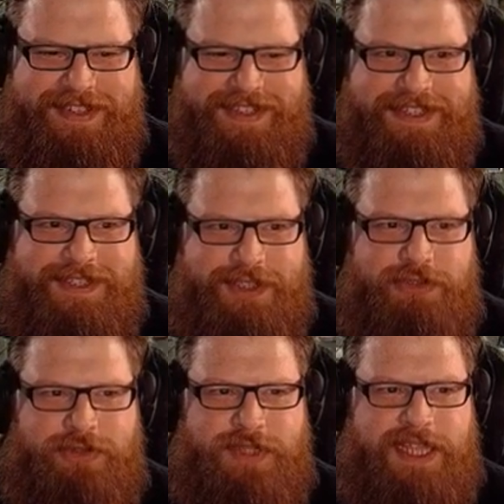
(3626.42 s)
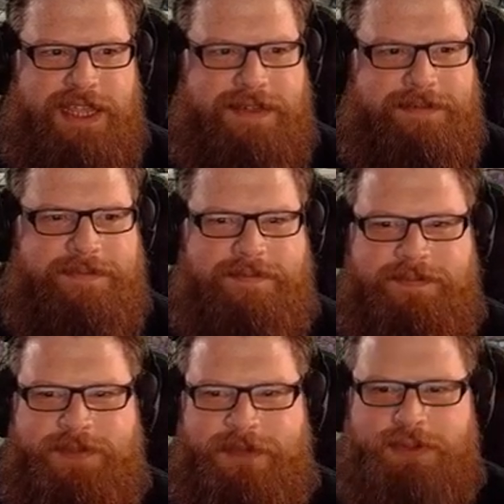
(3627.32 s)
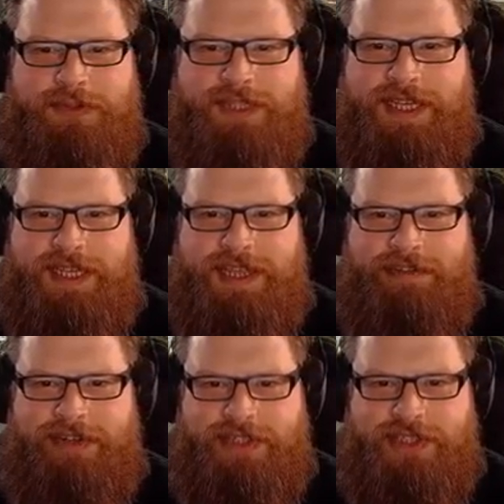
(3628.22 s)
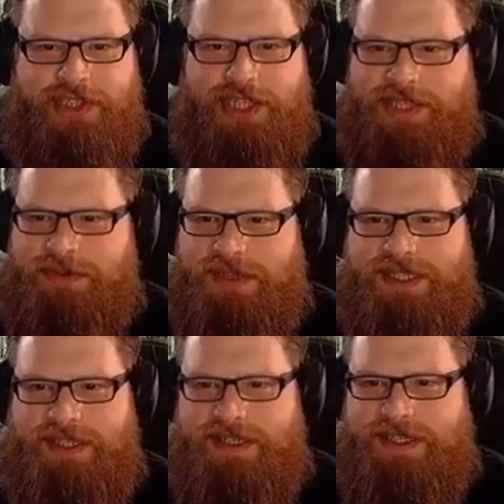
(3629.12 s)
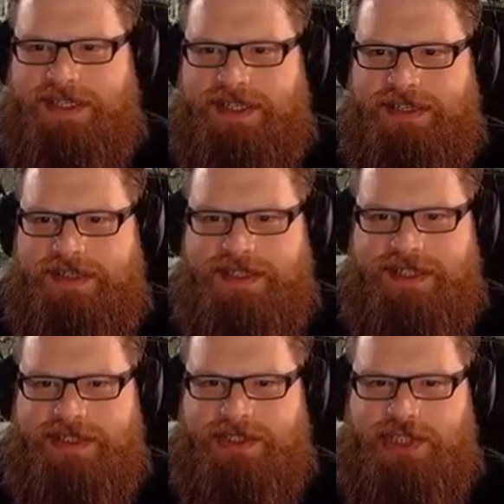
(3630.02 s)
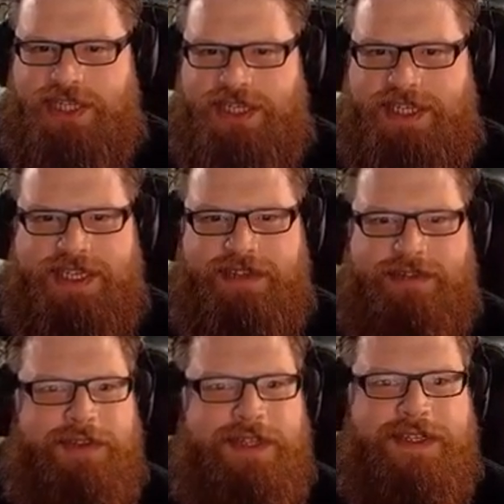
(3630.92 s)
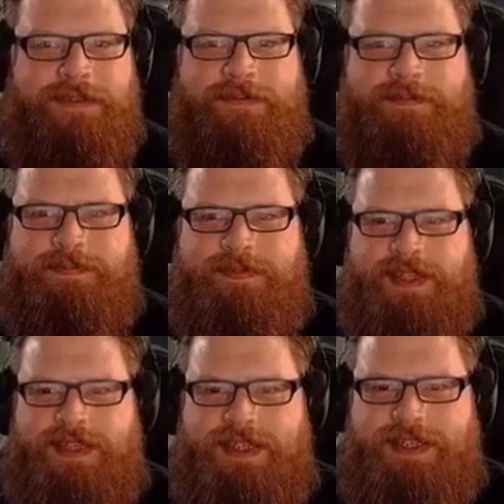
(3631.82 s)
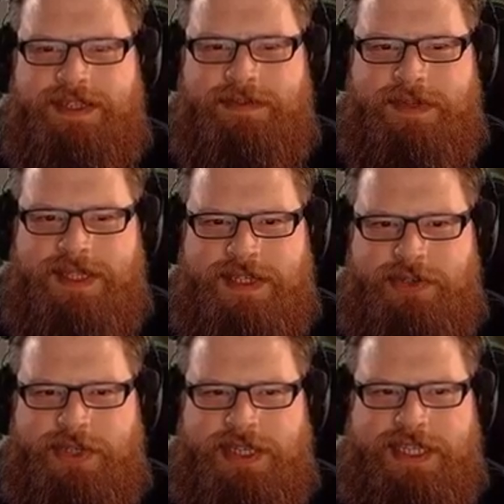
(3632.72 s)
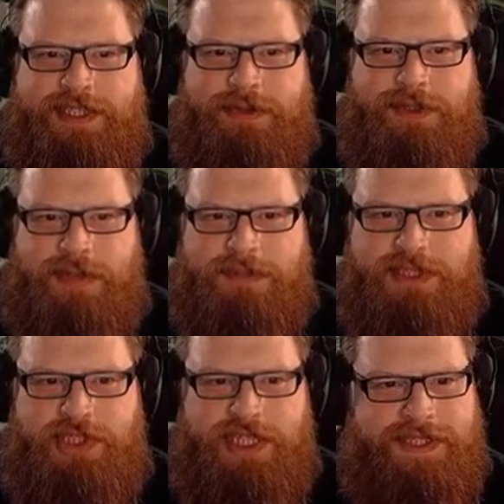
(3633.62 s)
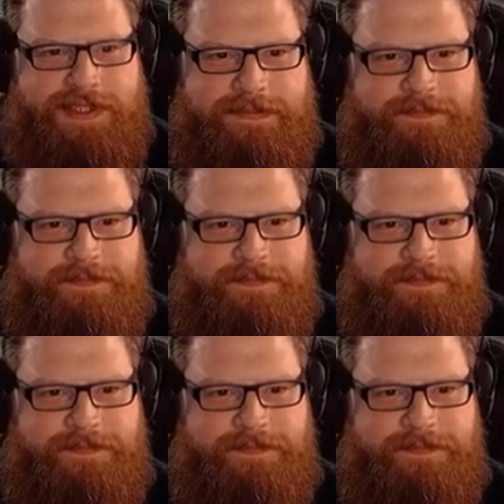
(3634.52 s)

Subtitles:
The Sudro isn't here. Don't you dare carry on his chants when he's not here. He's the chant king around here. With his annoying Let's Go Zombies chants.